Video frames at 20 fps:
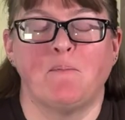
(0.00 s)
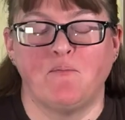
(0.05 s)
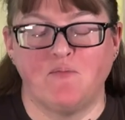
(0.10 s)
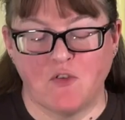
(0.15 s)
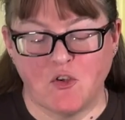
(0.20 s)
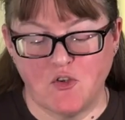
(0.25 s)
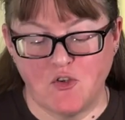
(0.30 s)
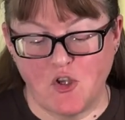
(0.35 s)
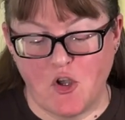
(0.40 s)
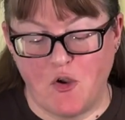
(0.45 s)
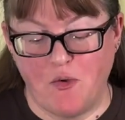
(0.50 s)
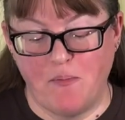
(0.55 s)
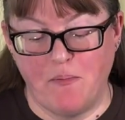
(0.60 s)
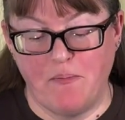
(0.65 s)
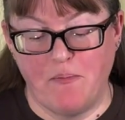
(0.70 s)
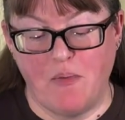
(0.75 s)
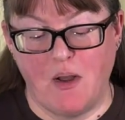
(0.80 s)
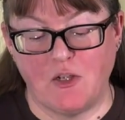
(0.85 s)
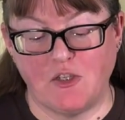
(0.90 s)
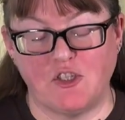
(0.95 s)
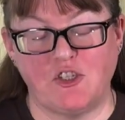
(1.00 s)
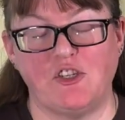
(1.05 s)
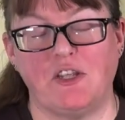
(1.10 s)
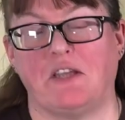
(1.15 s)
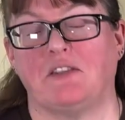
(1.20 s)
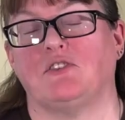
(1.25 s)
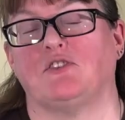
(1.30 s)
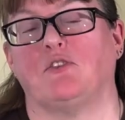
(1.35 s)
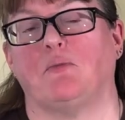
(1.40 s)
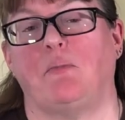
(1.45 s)
So much
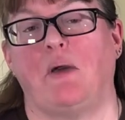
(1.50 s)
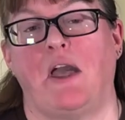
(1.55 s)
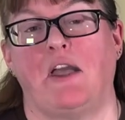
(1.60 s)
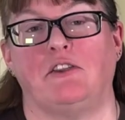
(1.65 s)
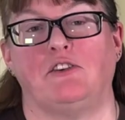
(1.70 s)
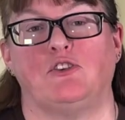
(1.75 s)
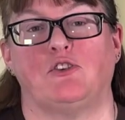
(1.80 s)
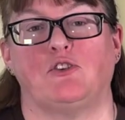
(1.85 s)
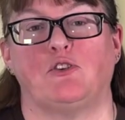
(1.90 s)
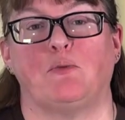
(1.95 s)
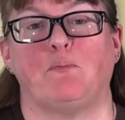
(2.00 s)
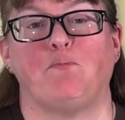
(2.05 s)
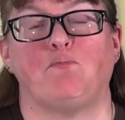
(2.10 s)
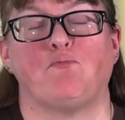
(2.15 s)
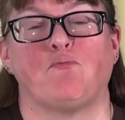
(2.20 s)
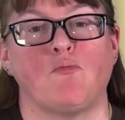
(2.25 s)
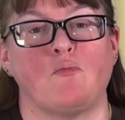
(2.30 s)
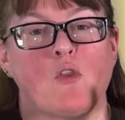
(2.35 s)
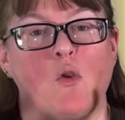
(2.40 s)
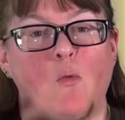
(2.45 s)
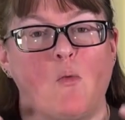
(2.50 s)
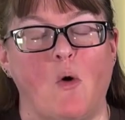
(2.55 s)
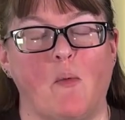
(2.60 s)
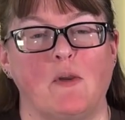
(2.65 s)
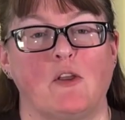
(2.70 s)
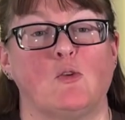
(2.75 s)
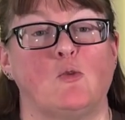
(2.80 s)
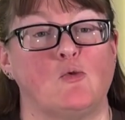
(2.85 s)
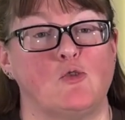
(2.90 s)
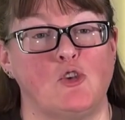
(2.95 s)
denser paste, what we
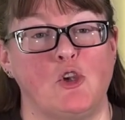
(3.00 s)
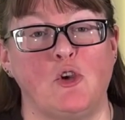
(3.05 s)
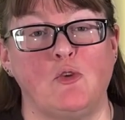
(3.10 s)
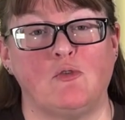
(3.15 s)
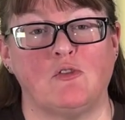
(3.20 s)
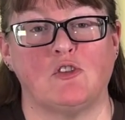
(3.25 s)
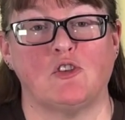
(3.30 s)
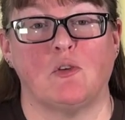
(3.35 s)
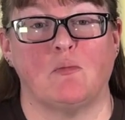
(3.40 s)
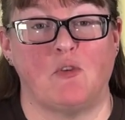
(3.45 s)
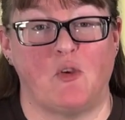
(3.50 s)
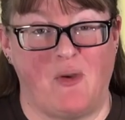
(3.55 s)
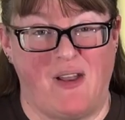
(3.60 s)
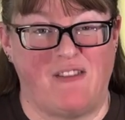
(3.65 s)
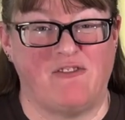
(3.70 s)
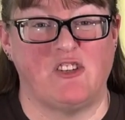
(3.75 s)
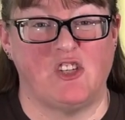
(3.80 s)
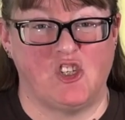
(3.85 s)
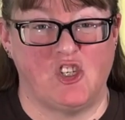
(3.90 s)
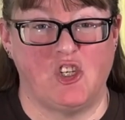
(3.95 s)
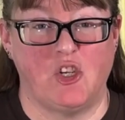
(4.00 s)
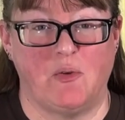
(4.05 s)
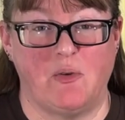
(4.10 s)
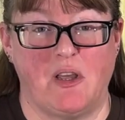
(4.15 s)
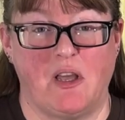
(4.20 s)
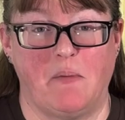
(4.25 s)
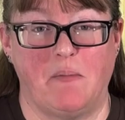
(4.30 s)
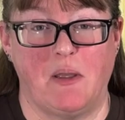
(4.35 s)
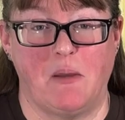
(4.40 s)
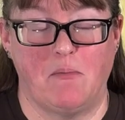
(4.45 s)
call toothsome. You have to chew it
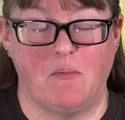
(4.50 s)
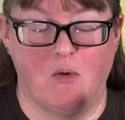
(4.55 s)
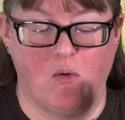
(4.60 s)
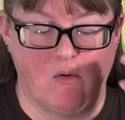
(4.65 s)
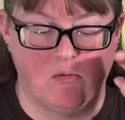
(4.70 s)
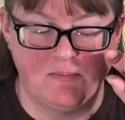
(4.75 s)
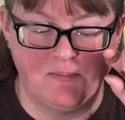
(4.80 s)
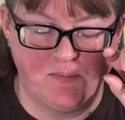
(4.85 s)
a bit more.